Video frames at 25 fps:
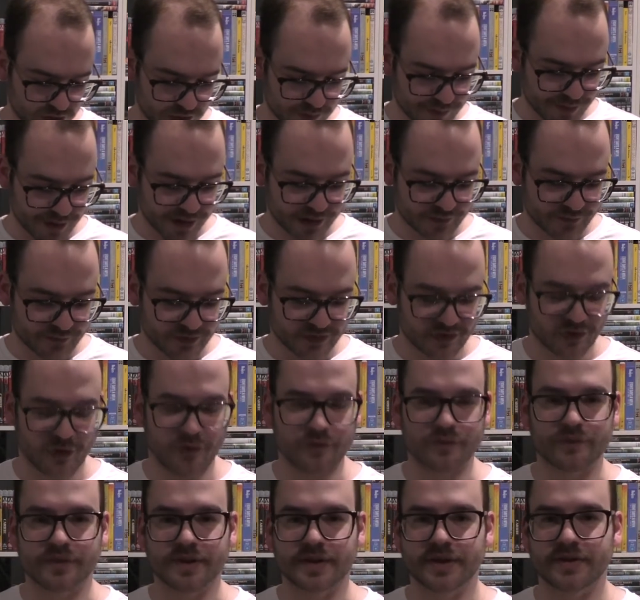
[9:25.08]
of the benefits
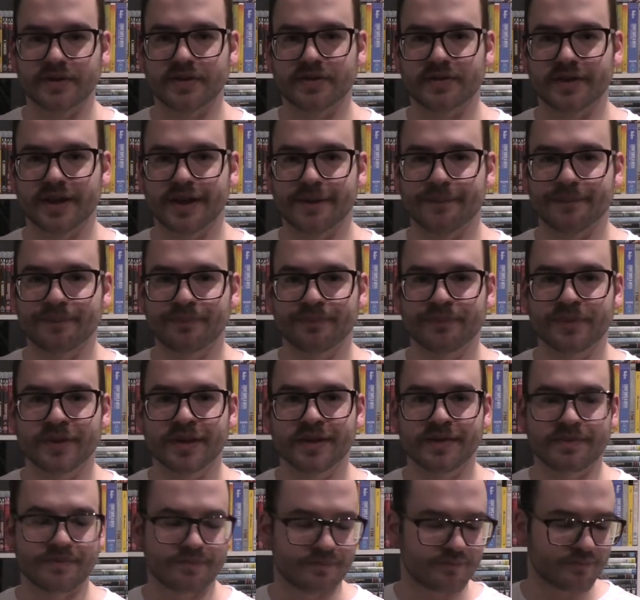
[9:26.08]
of these, is that,
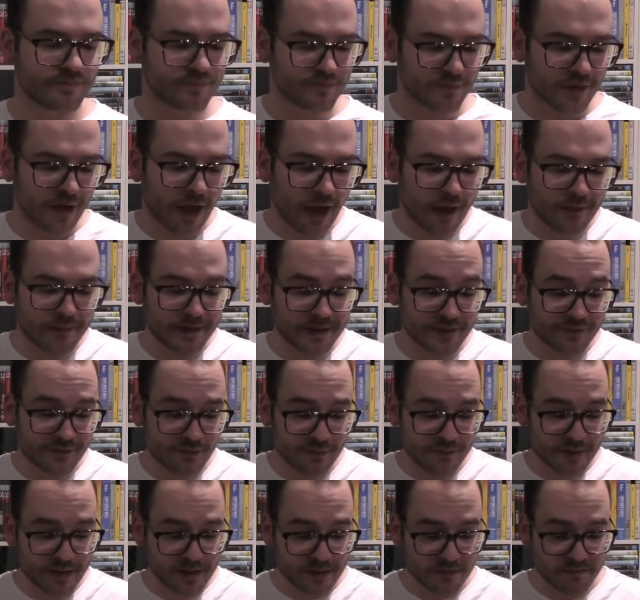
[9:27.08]
I mean, for
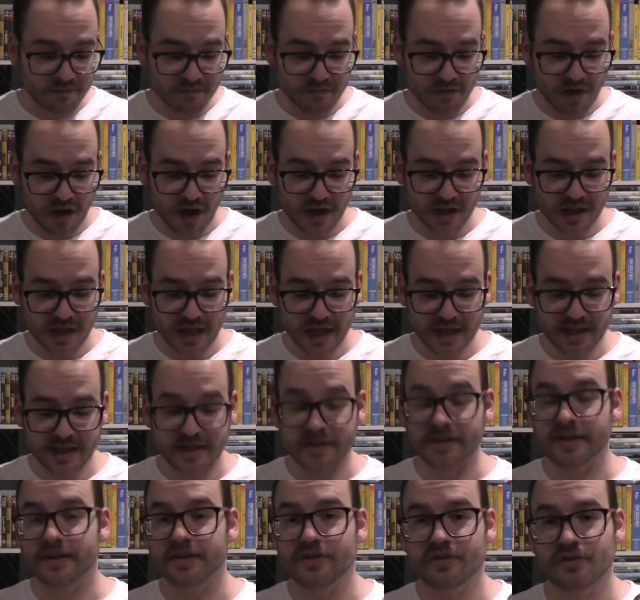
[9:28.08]
me, I like
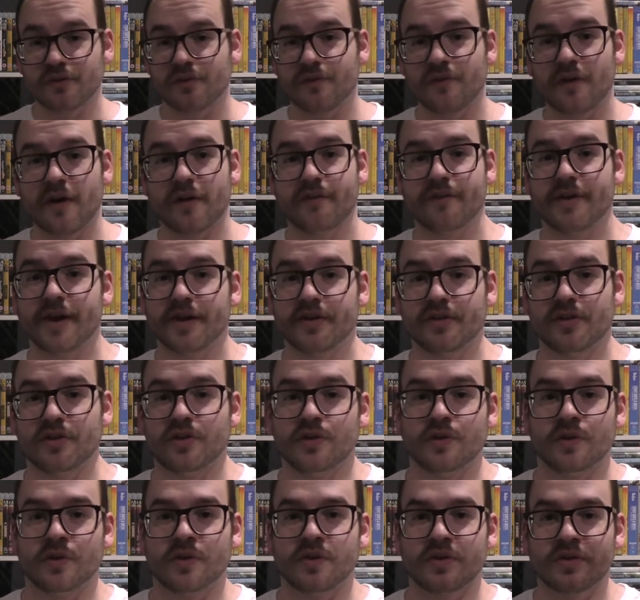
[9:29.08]
that it's of 5,000
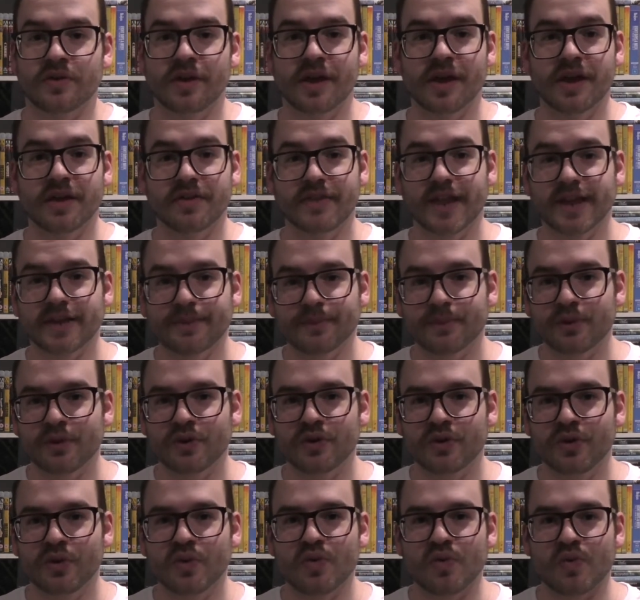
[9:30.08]
units. That's pretty
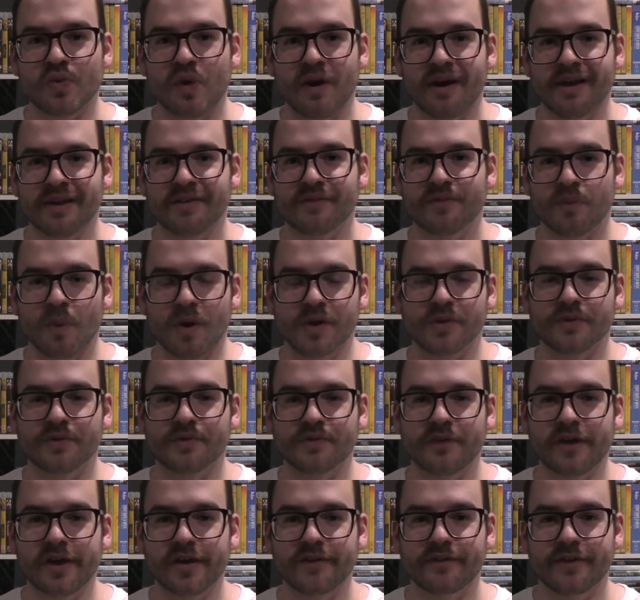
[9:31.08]
cool. I have one of
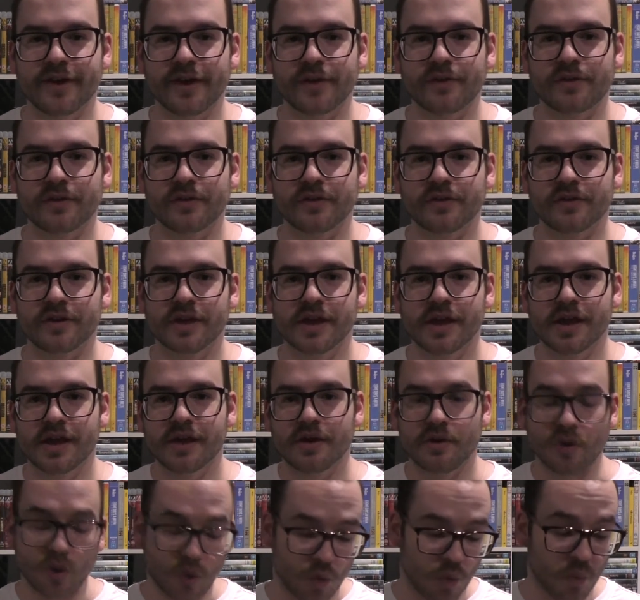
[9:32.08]
5,000,
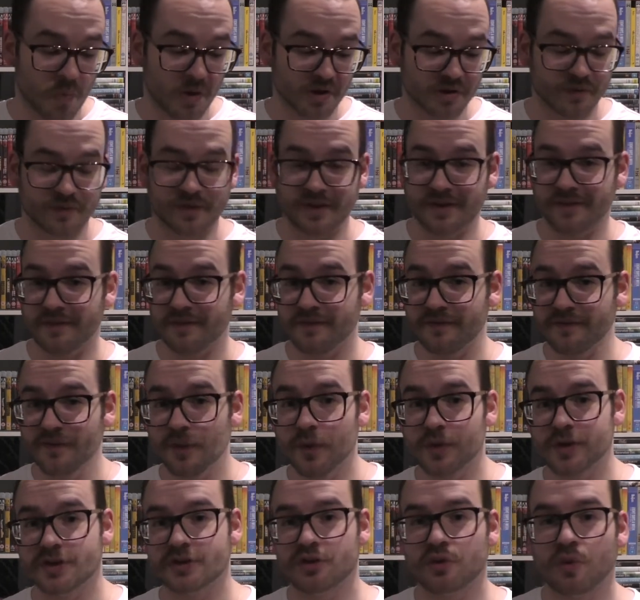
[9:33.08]
or one of even
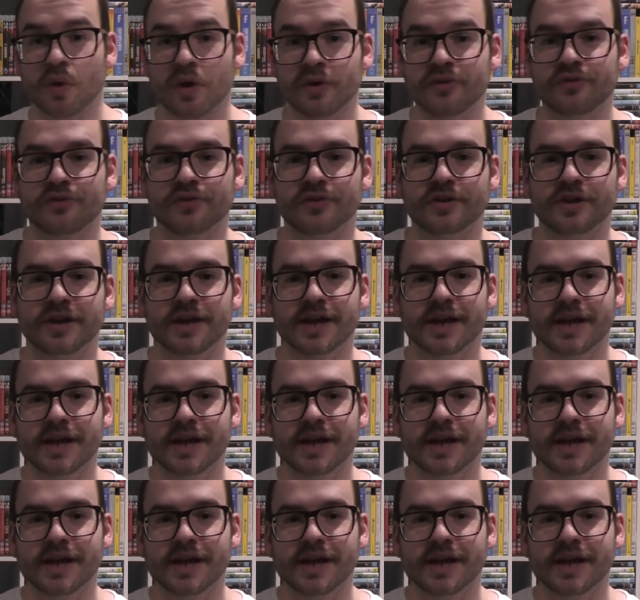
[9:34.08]
4,200,